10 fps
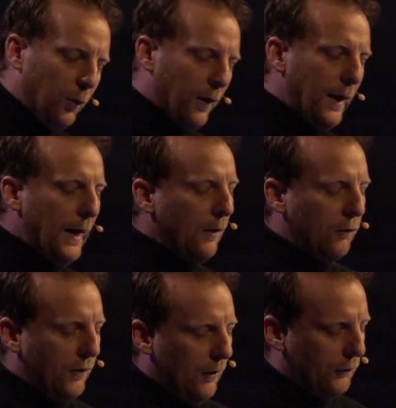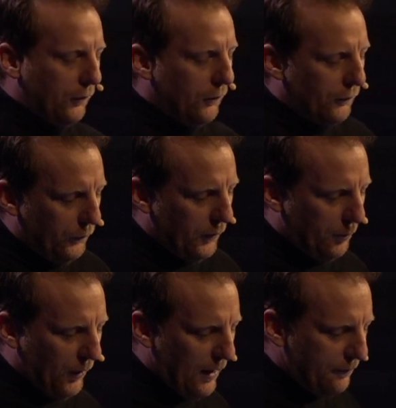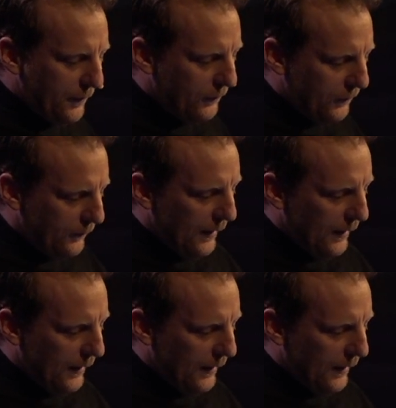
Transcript: our ancestors through the prophets